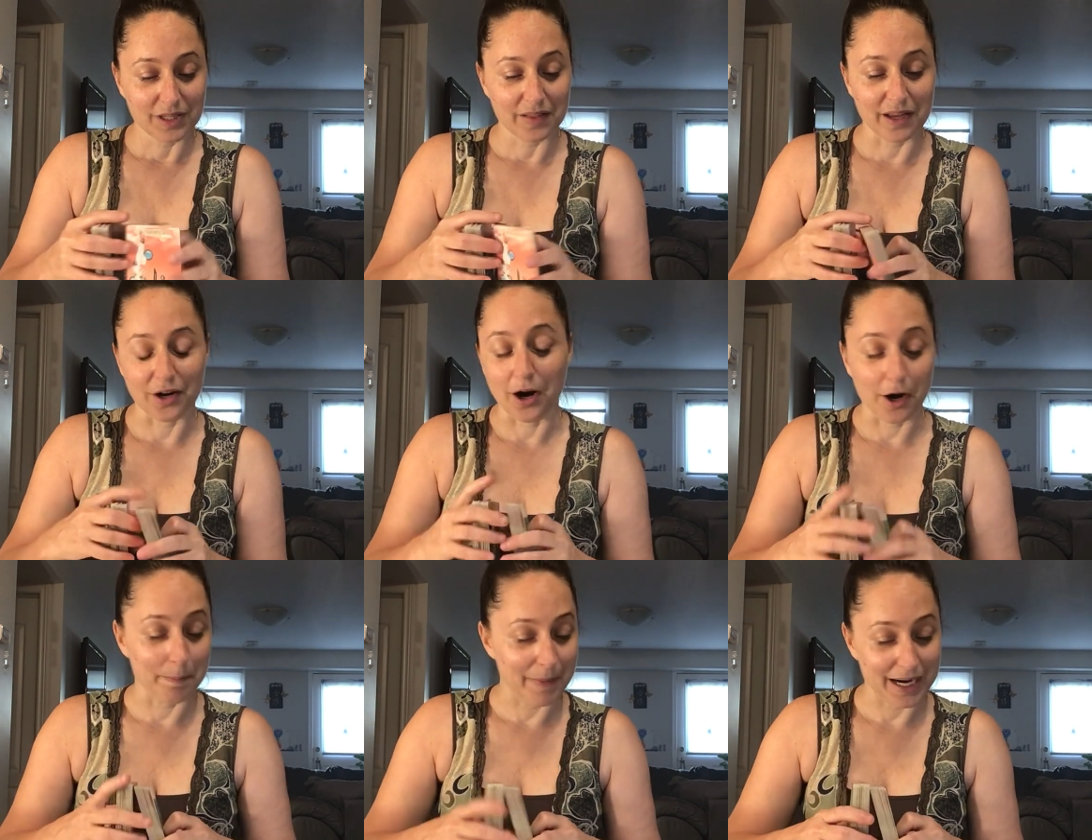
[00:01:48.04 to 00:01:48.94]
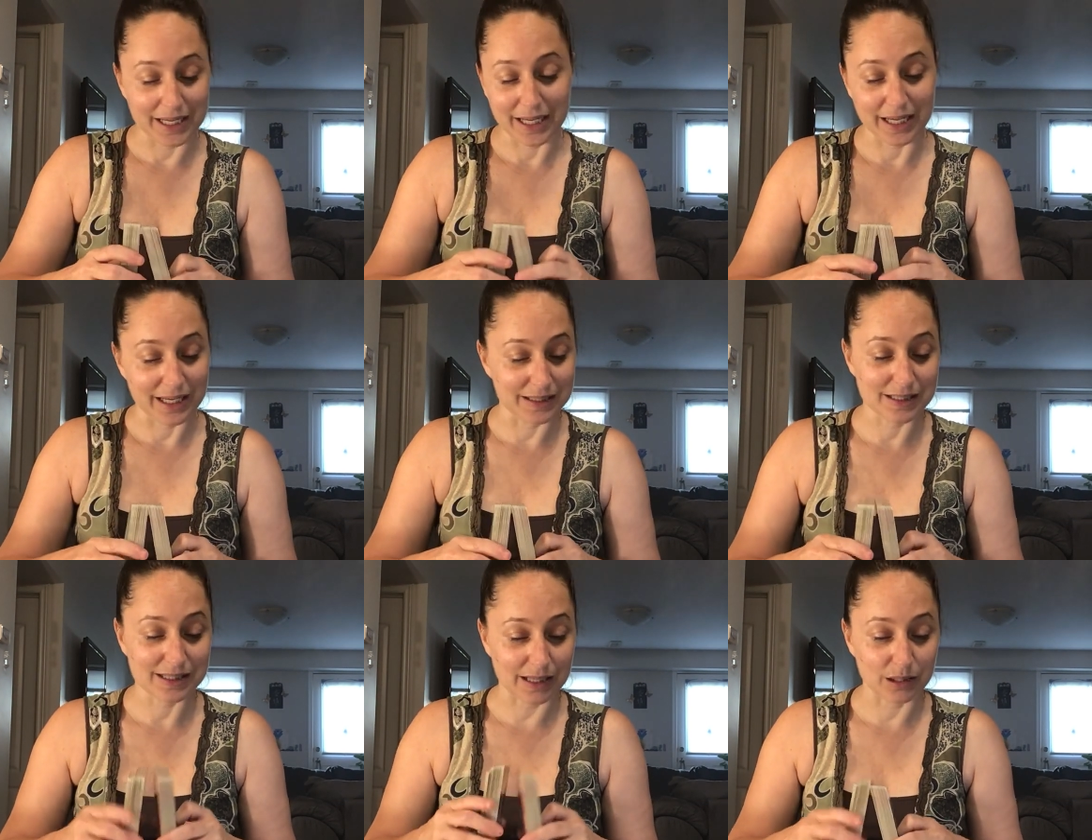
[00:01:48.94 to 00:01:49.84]
There are many in
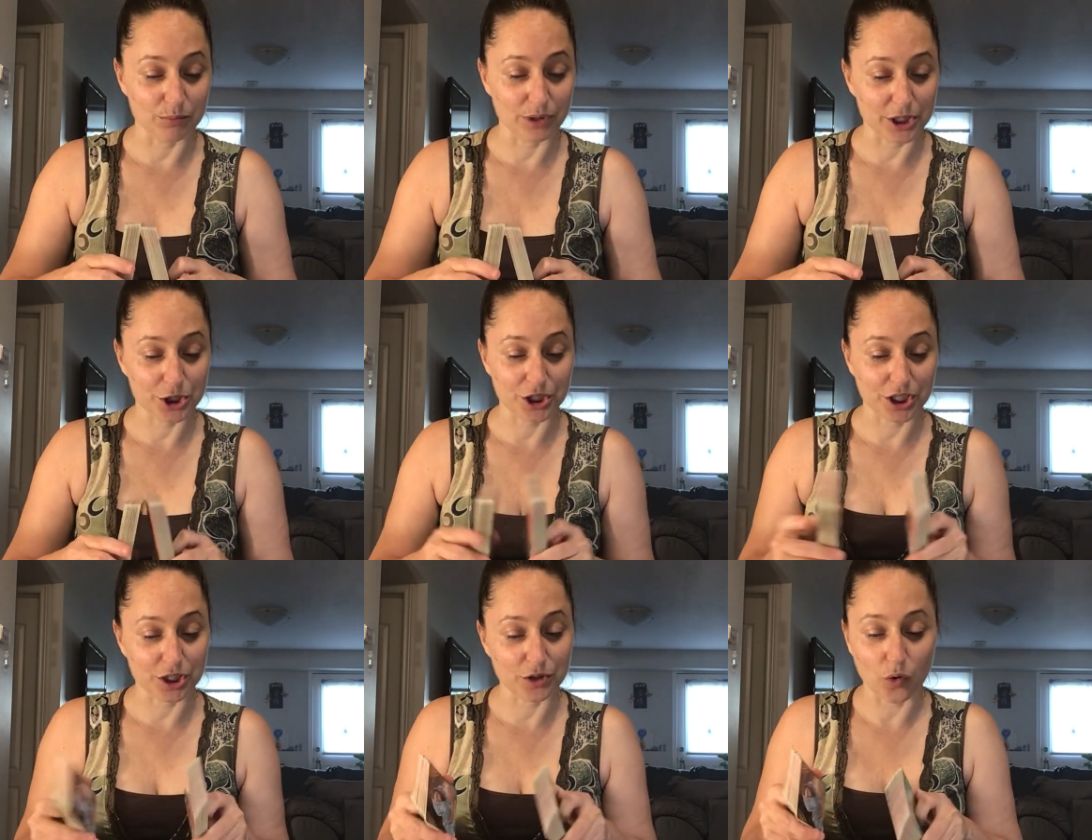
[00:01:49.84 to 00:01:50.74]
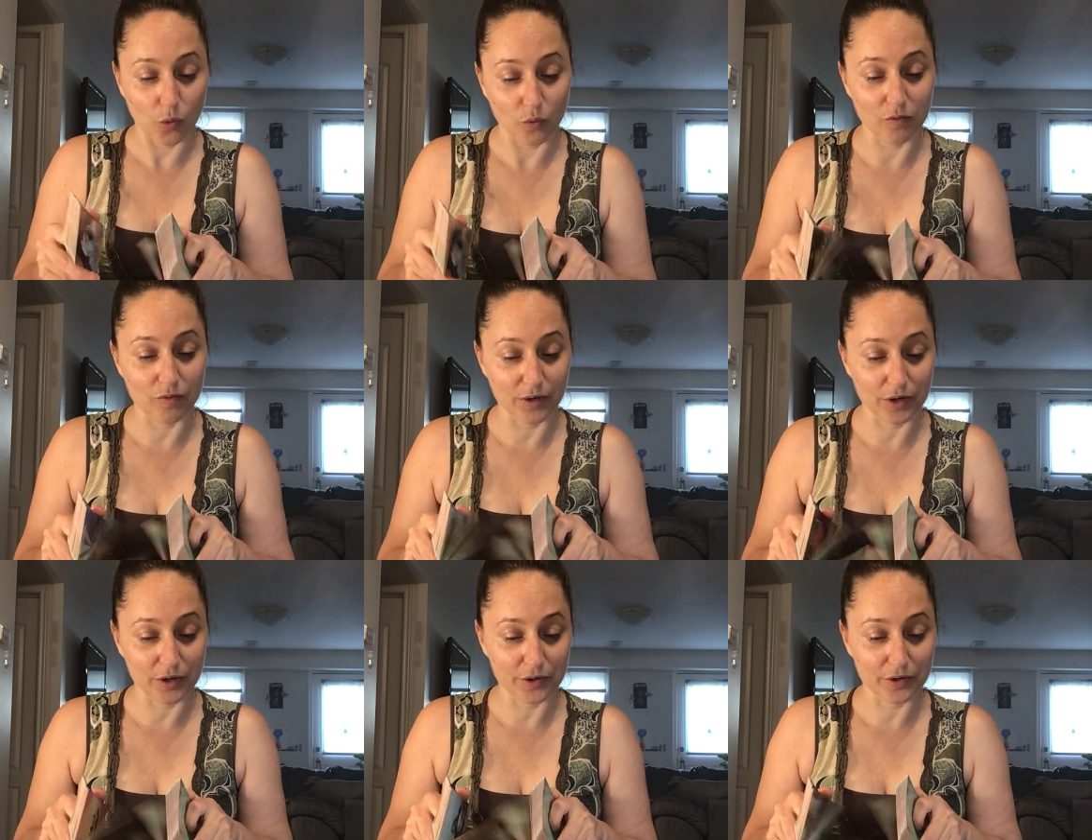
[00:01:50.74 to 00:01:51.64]
celebration
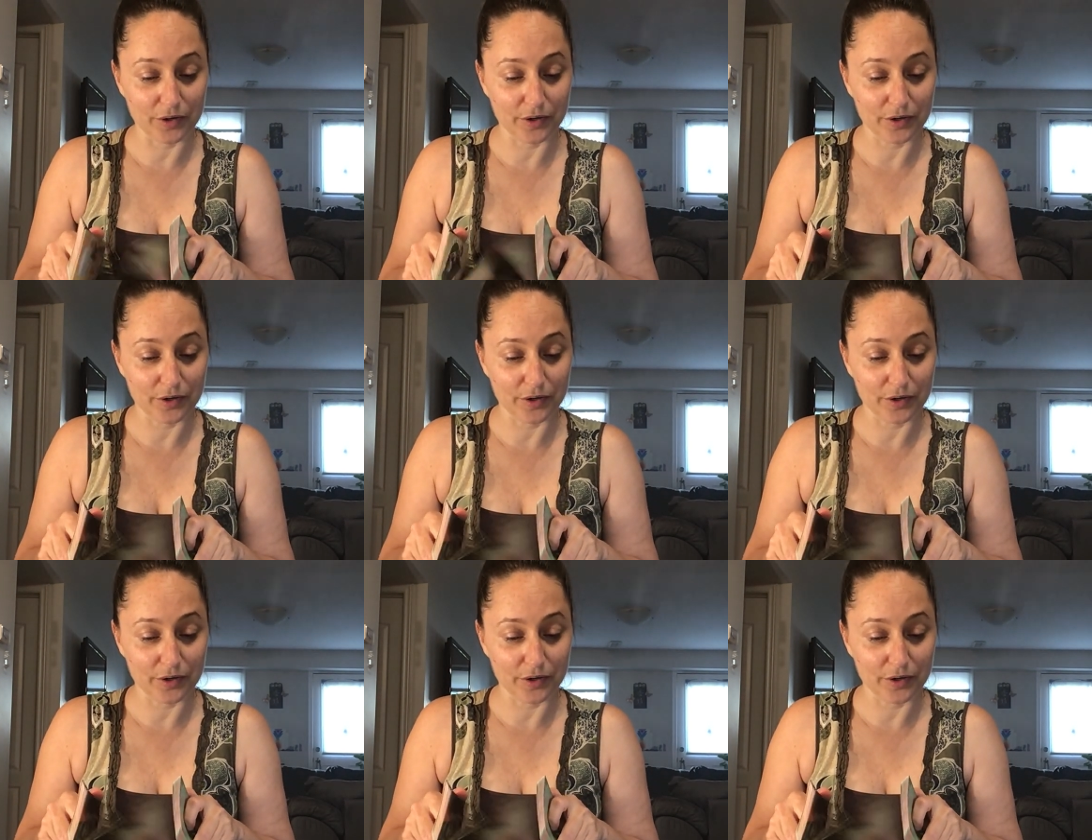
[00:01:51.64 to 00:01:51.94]
over